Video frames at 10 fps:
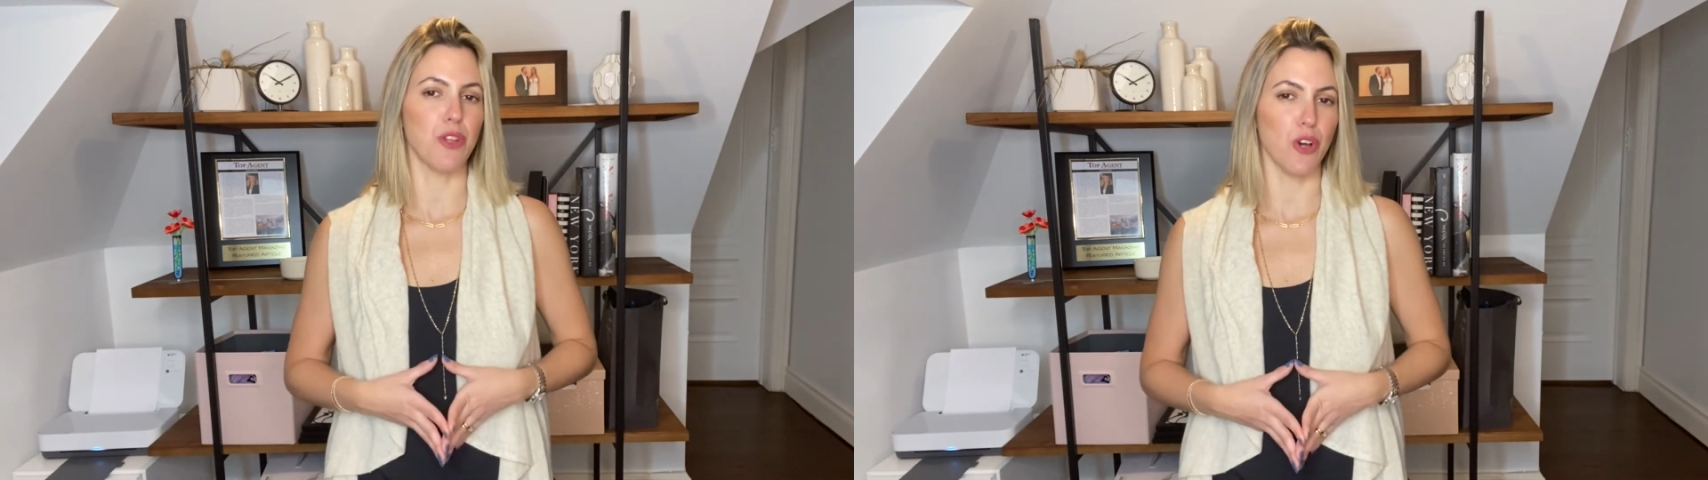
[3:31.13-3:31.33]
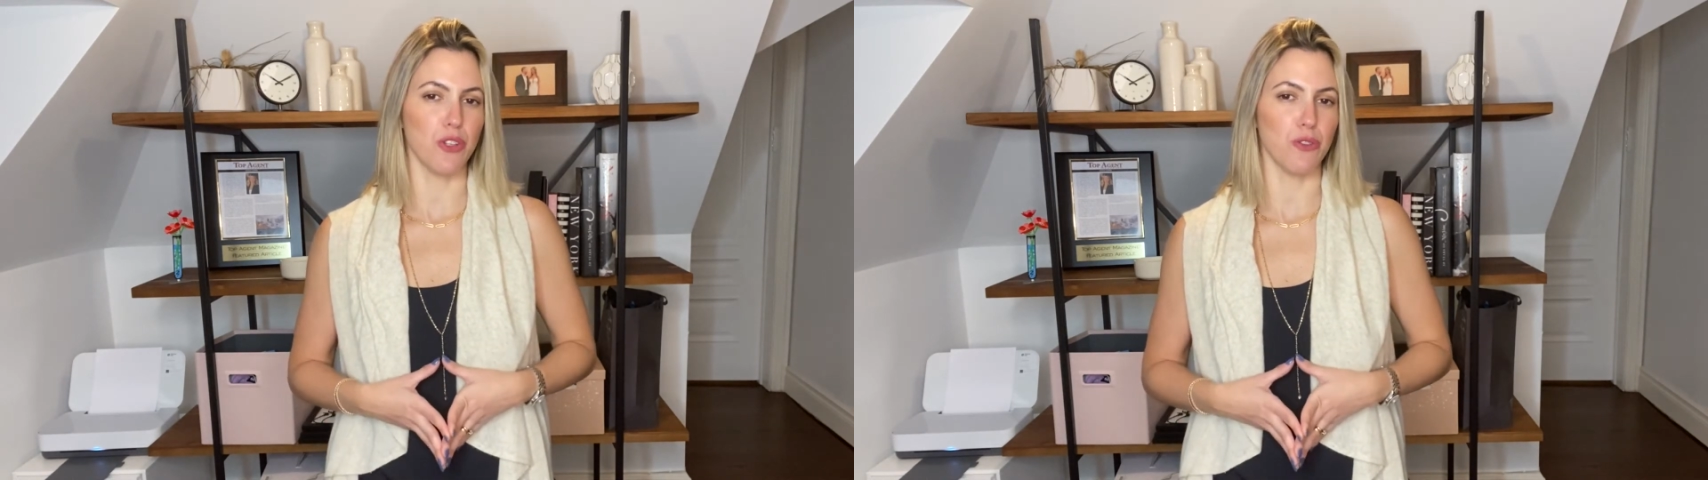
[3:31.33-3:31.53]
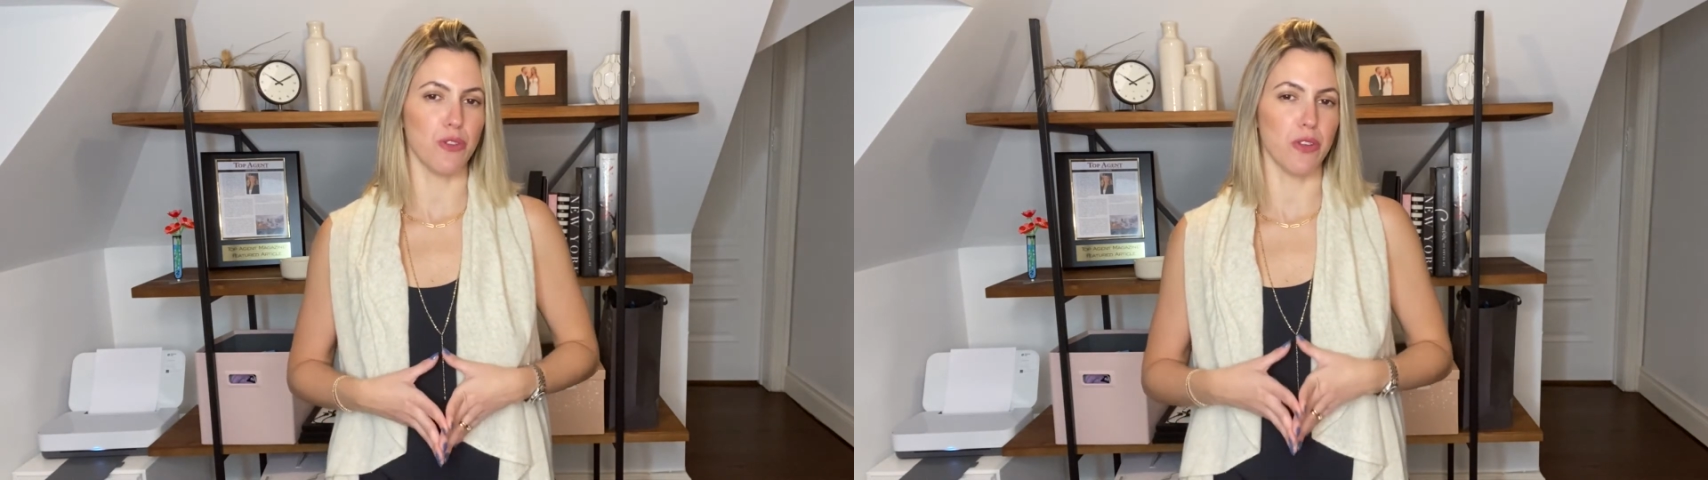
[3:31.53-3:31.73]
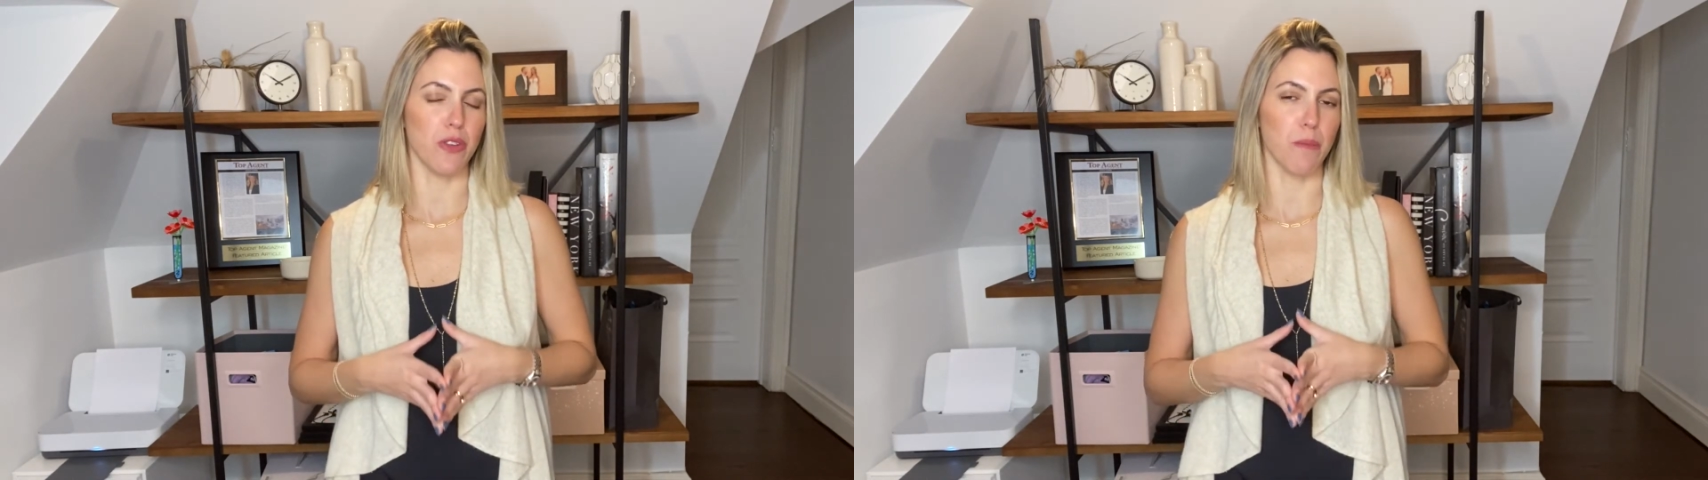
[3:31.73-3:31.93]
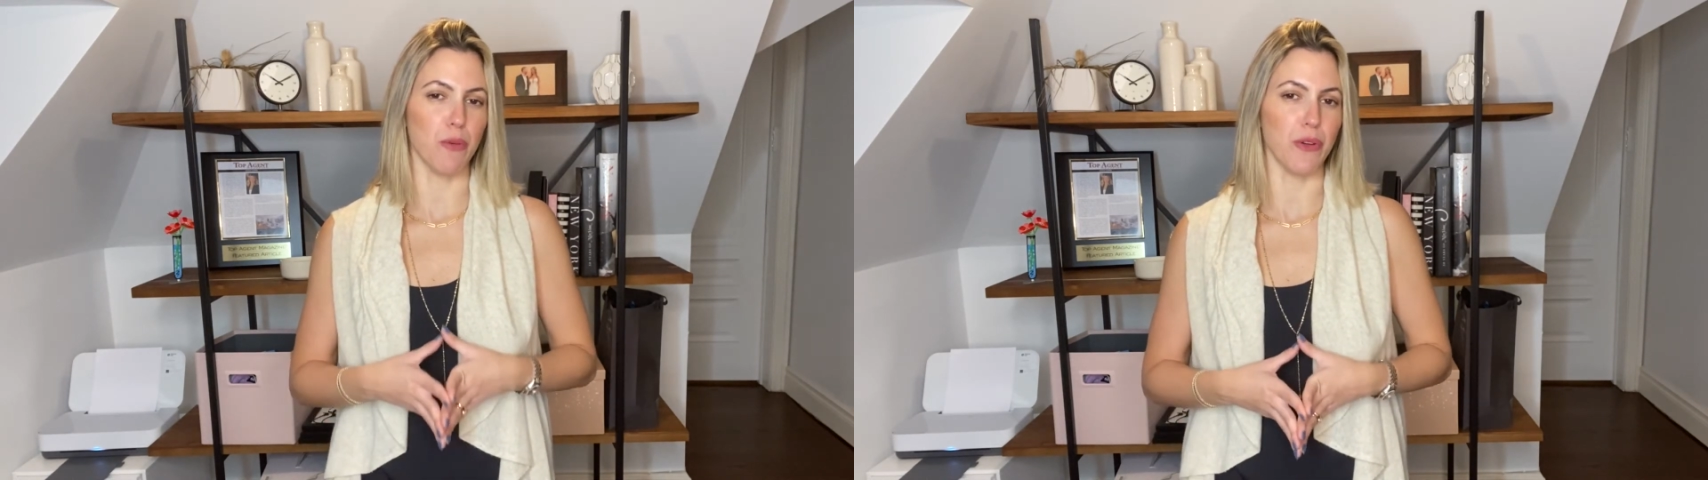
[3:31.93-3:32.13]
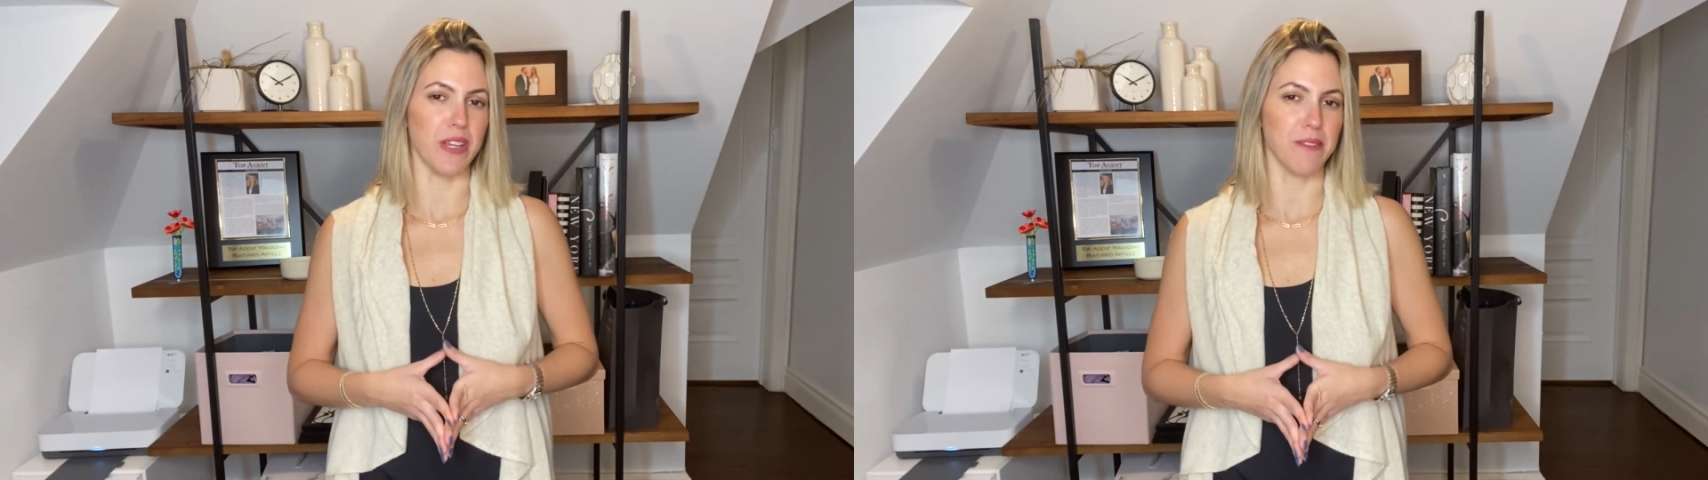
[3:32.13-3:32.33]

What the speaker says: non-union employee.